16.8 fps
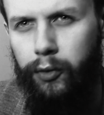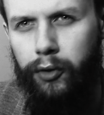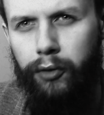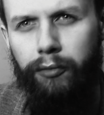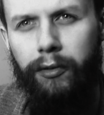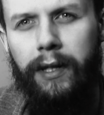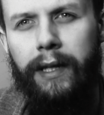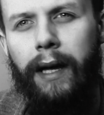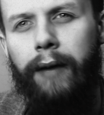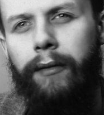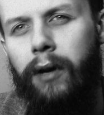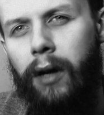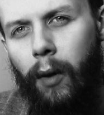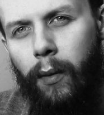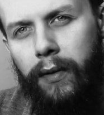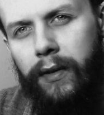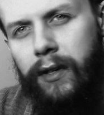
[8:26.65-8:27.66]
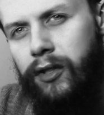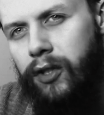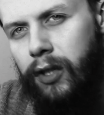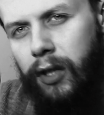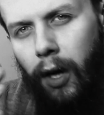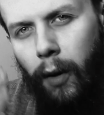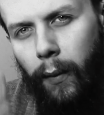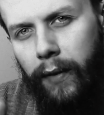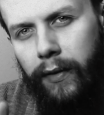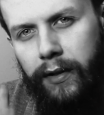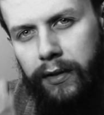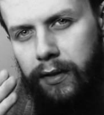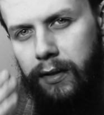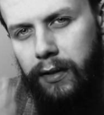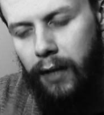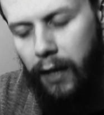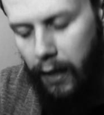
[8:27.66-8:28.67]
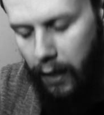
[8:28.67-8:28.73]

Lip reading: to really have a go at this and go at this